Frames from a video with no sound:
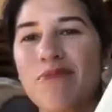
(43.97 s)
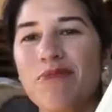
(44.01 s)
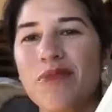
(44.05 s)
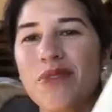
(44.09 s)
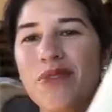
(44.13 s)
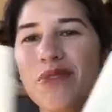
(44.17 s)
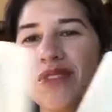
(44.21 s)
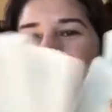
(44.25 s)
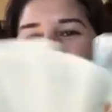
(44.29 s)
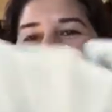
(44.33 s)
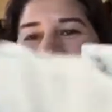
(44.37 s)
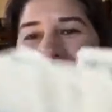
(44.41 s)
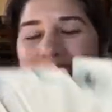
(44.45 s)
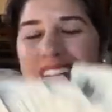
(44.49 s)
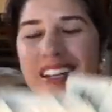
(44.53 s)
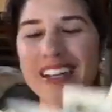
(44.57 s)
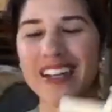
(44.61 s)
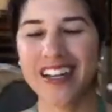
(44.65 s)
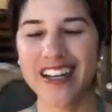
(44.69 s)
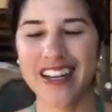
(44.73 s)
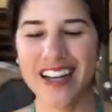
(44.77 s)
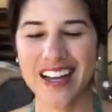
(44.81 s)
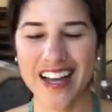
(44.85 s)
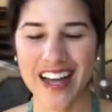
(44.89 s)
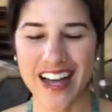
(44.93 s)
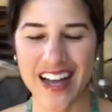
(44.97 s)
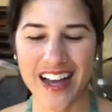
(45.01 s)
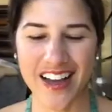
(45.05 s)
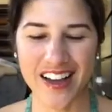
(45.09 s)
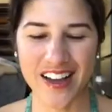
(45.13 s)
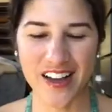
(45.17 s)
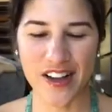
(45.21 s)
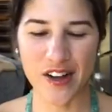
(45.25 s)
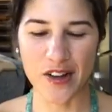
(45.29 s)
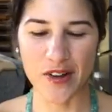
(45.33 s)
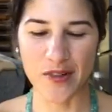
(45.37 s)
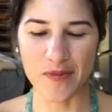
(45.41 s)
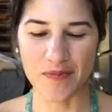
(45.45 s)
beauty.
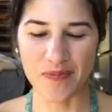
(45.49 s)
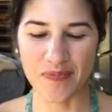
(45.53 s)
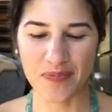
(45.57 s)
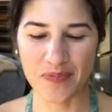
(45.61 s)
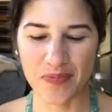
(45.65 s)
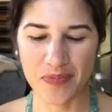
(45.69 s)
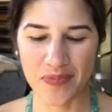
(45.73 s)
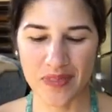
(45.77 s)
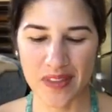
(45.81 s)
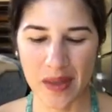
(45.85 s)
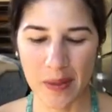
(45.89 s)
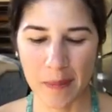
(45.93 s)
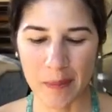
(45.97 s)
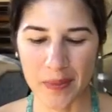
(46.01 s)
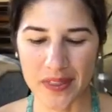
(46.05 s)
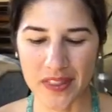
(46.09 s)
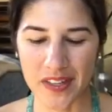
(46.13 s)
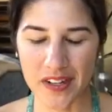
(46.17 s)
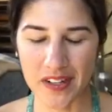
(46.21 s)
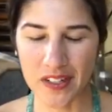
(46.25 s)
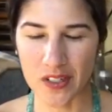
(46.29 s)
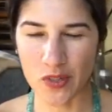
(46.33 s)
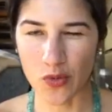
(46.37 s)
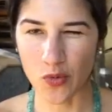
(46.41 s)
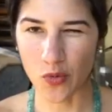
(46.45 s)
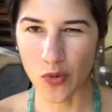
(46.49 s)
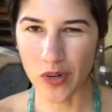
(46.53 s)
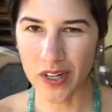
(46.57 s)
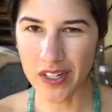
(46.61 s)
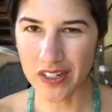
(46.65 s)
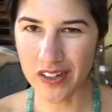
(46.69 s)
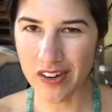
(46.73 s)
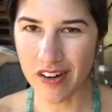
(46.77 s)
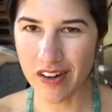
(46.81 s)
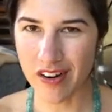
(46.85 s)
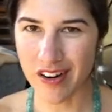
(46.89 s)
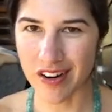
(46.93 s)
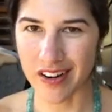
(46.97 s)
Um, but there is
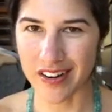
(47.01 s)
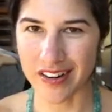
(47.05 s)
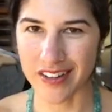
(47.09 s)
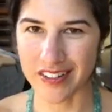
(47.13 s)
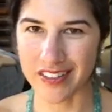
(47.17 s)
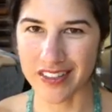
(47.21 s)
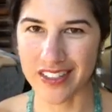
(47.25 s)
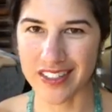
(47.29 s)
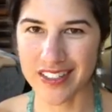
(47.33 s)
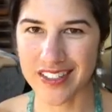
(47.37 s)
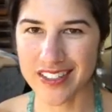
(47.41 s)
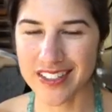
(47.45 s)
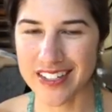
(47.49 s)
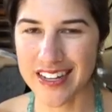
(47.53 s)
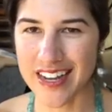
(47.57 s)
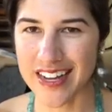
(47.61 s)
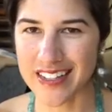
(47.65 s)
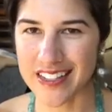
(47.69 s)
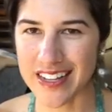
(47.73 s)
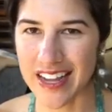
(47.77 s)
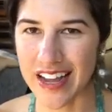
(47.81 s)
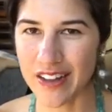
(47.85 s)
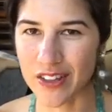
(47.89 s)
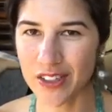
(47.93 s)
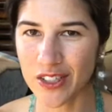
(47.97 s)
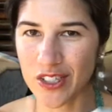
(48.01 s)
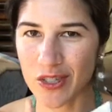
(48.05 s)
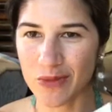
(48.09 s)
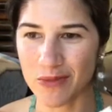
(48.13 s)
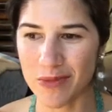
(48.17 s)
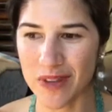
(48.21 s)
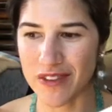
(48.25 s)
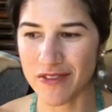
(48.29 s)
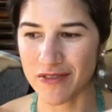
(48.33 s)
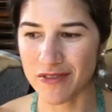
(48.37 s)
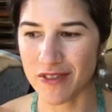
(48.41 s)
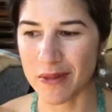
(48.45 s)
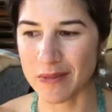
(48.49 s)
one card that stands out to
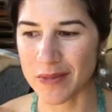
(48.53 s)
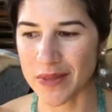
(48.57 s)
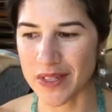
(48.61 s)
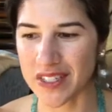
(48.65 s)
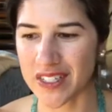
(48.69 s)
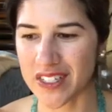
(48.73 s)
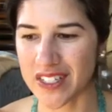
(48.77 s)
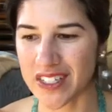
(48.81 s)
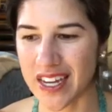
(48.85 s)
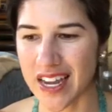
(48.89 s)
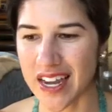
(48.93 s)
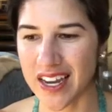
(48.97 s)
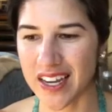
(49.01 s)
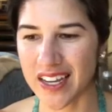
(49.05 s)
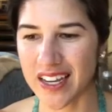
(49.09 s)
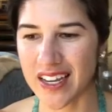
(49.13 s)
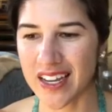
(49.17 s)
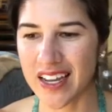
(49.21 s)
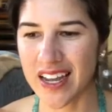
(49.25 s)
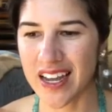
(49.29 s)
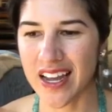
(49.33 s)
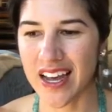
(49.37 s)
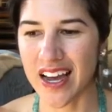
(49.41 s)
me from this deck,